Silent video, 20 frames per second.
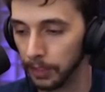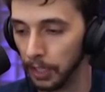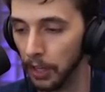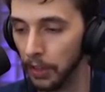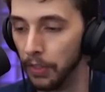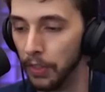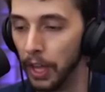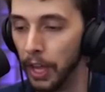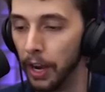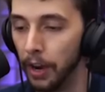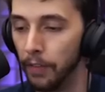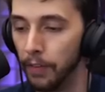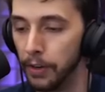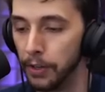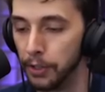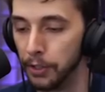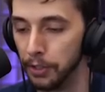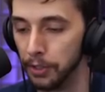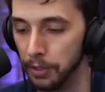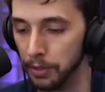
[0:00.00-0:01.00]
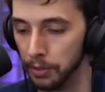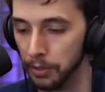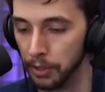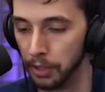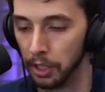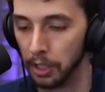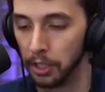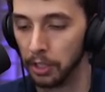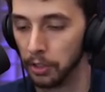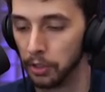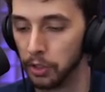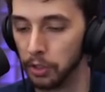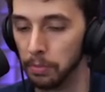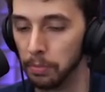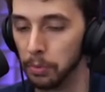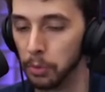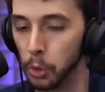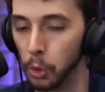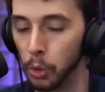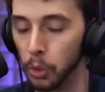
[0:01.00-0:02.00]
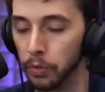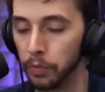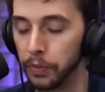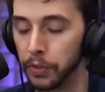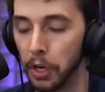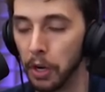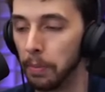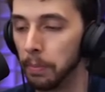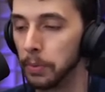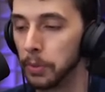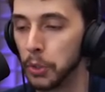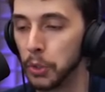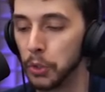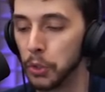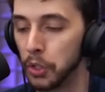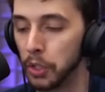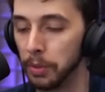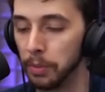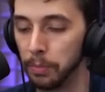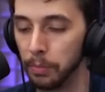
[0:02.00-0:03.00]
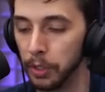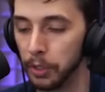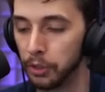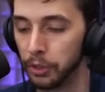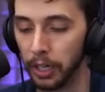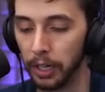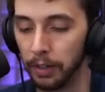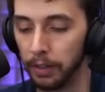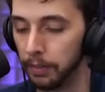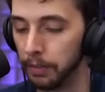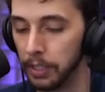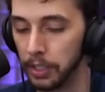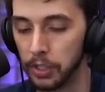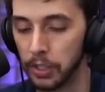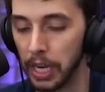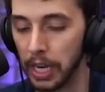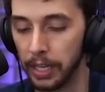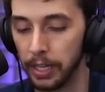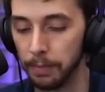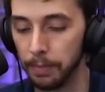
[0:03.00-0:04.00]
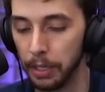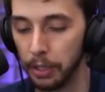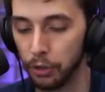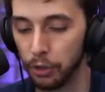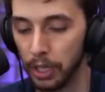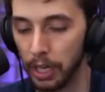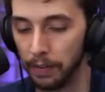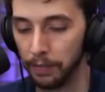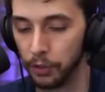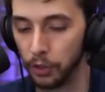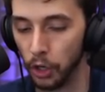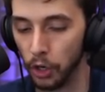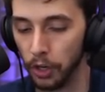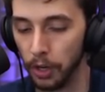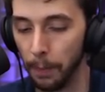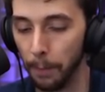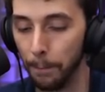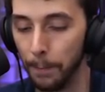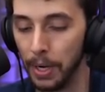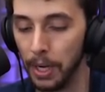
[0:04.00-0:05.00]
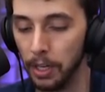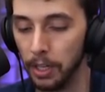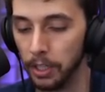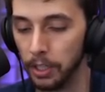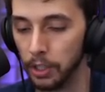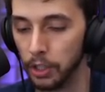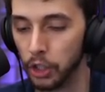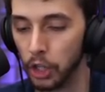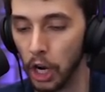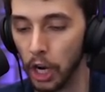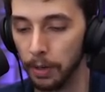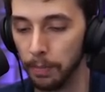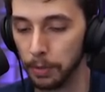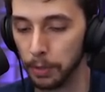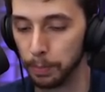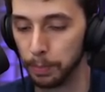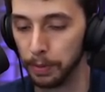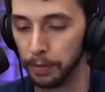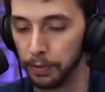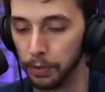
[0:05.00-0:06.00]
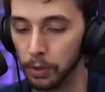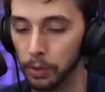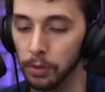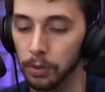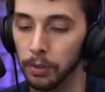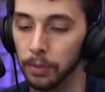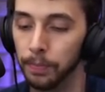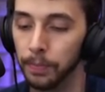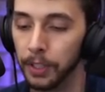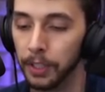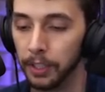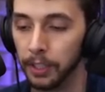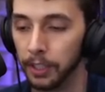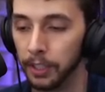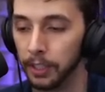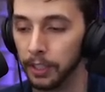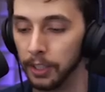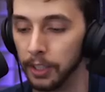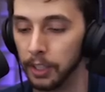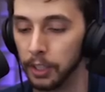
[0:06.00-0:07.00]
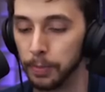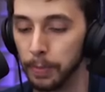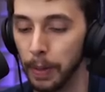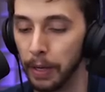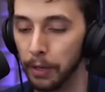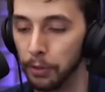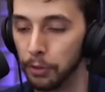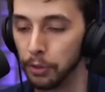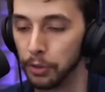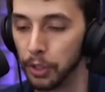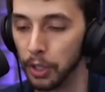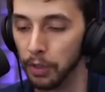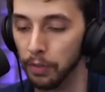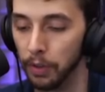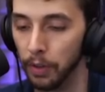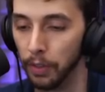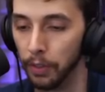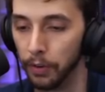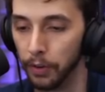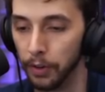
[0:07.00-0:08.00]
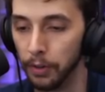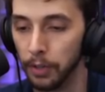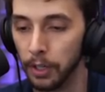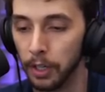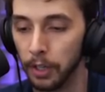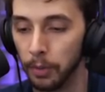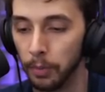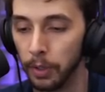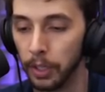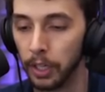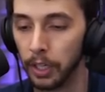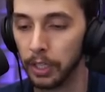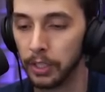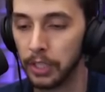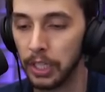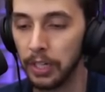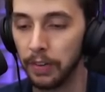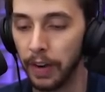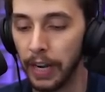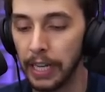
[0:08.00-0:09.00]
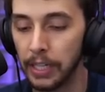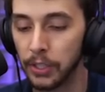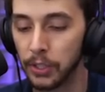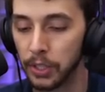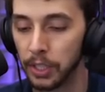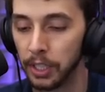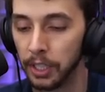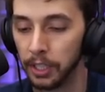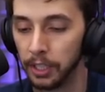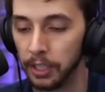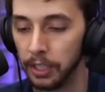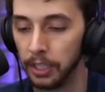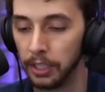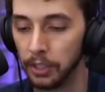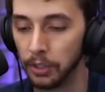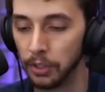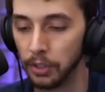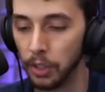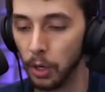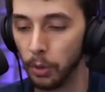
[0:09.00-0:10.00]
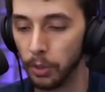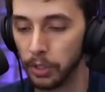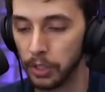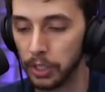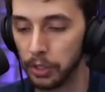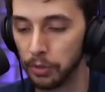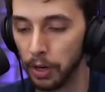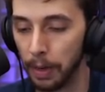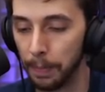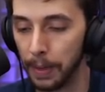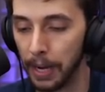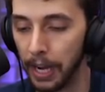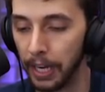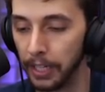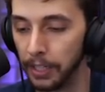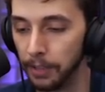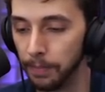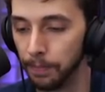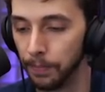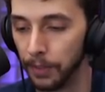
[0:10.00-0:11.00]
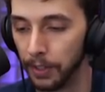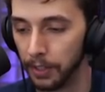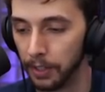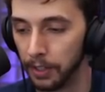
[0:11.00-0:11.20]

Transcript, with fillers: And there it is. Some sort of com system, which uh, this kind of mission I've done a million times before. Spider's just going to run through. We got a T-Rex. He doesn't notice he's right behind him.